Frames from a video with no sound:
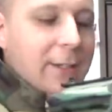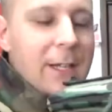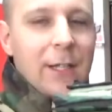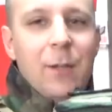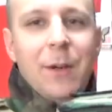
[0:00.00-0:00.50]
There's
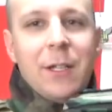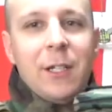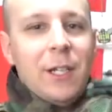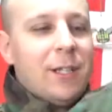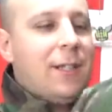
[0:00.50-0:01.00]
not too much
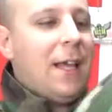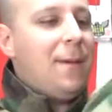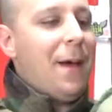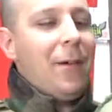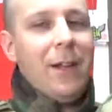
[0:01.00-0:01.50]
to say
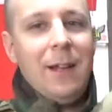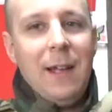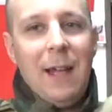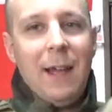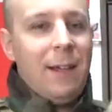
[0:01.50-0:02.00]
about it,
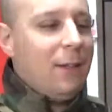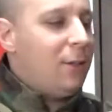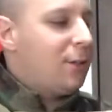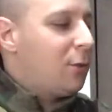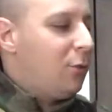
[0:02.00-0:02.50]
and it
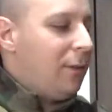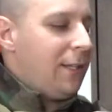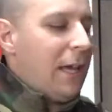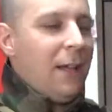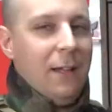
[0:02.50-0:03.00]
looks cool
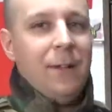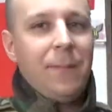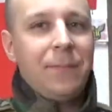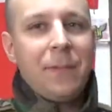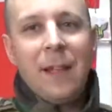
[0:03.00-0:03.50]
as hell.
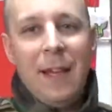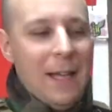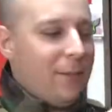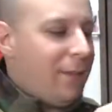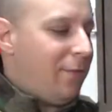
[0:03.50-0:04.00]

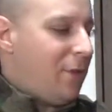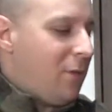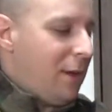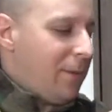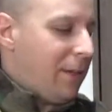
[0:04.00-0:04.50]
And it's one of the few
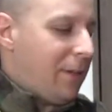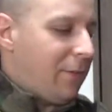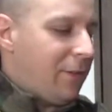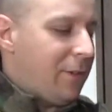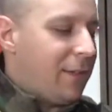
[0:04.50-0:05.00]
helmet
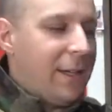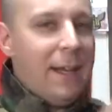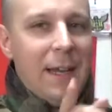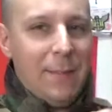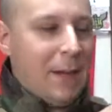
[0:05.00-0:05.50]
covers
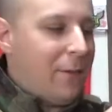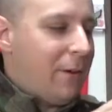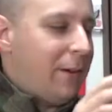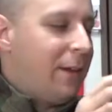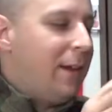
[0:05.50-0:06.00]
in
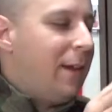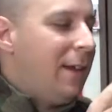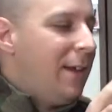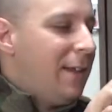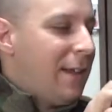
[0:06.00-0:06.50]
M81
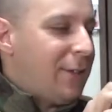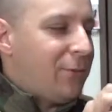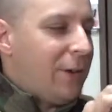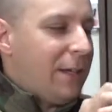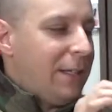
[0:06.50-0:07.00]
that's
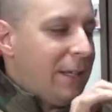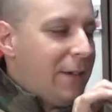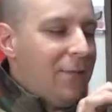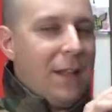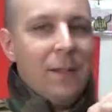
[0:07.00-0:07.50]
readily
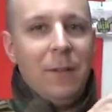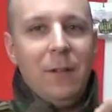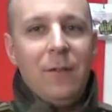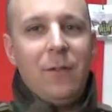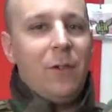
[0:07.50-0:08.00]

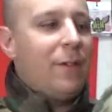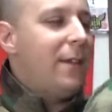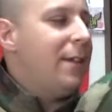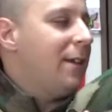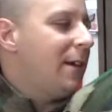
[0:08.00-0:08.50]
available for
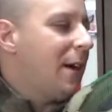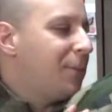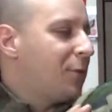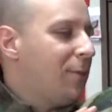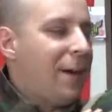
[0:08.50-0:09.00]
the
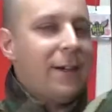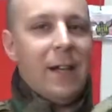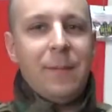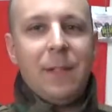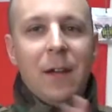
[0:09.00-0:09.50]
OpsCore
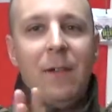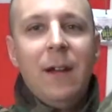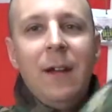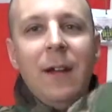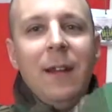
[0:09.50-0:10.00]
Maritime. So
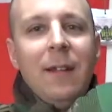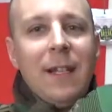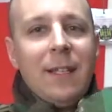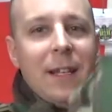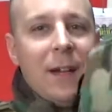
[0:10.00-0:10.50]

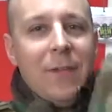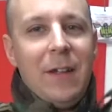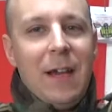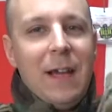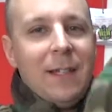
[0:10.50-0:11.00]
that's all I got for you
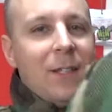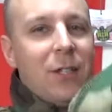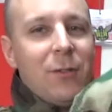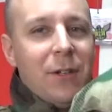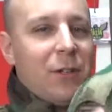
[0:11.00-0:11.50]
guys.
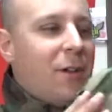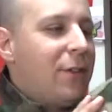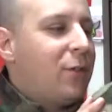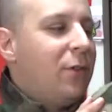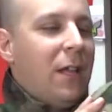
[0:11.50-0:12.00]
Just wanted to show off
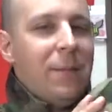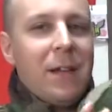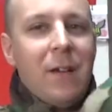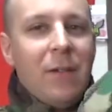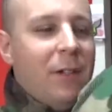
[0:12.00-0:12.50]
the cool helmet cover.